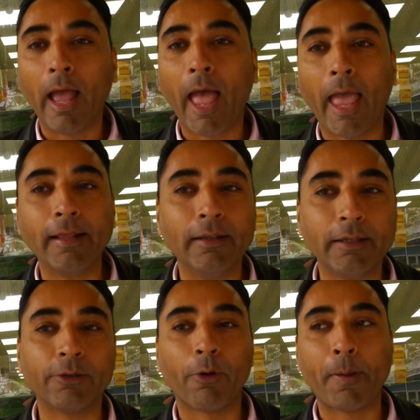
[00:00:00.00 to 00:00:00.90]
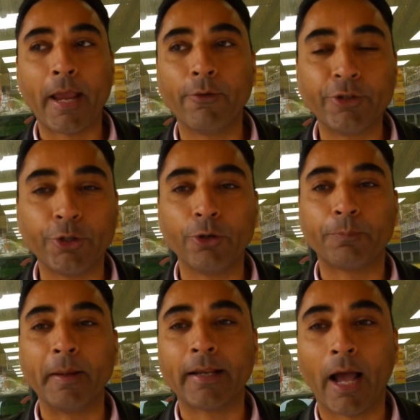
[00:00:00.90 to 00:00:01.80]
and his repair issue's
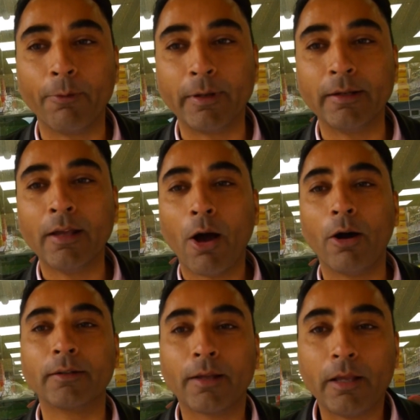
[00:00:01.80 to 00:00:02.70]
been going on.